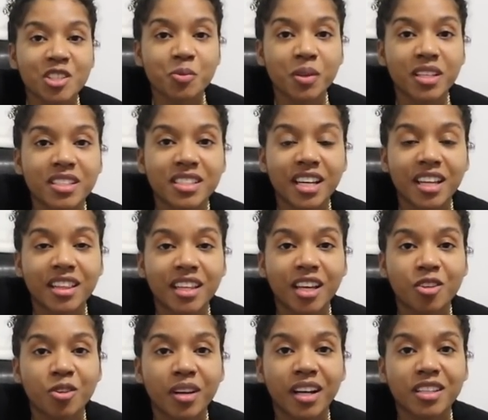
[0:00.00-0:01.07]
just want to say
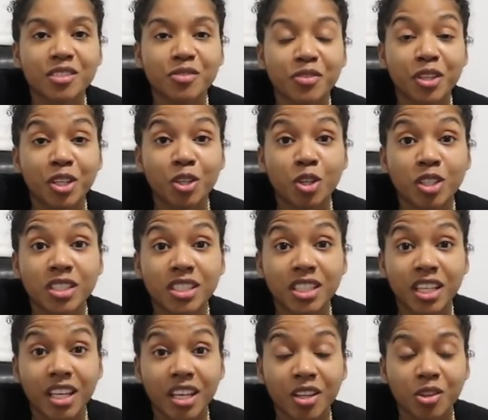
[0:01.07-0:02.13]
thank you guys for, you know,
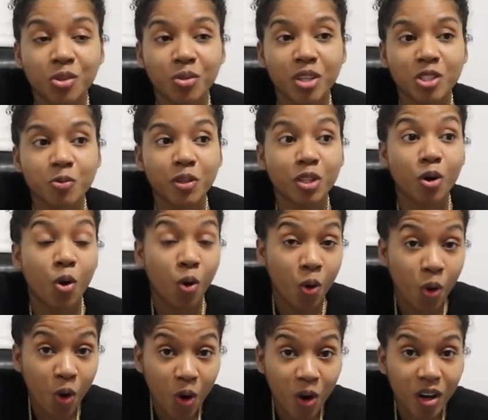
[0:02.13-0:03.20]
sticking through us with a
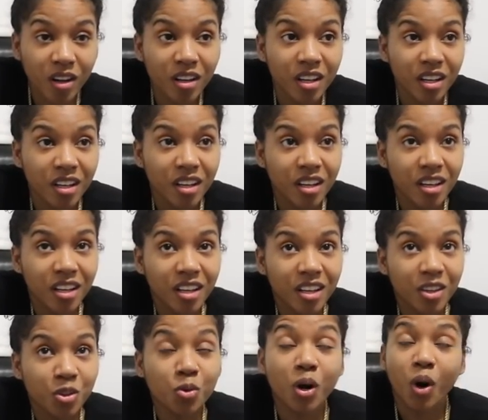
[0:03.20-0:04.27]
whole
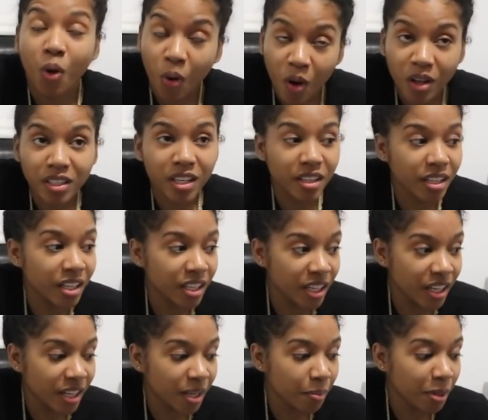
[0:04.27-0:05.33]
through a whole another
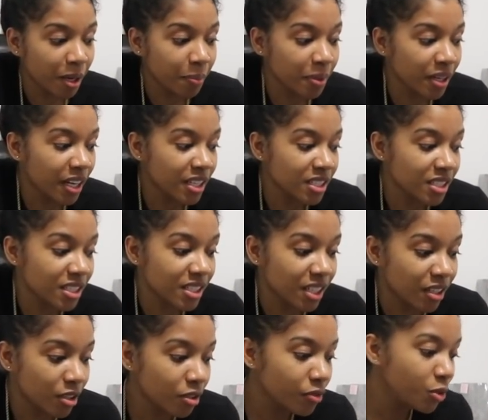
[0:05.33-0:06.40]
year. Big up your guys
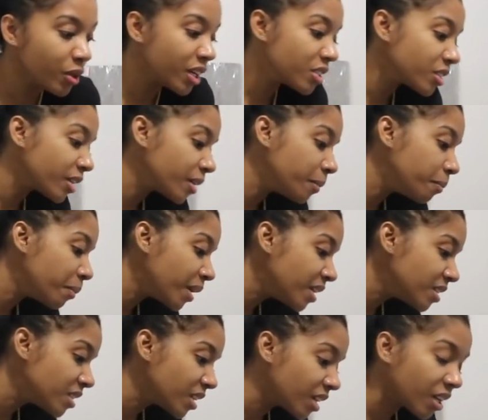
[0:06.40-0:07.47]
self, you guys are
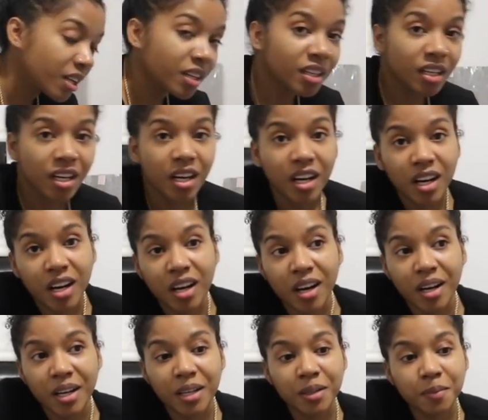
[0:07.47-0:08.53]
amazing.
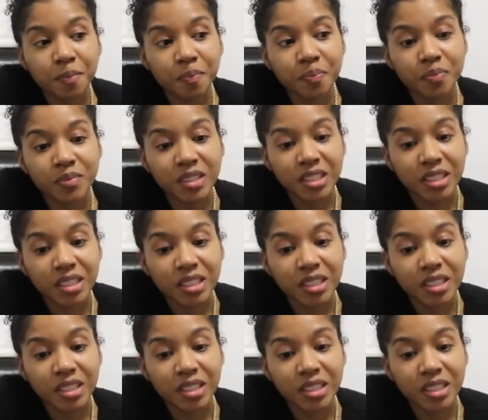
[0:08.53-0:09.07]
um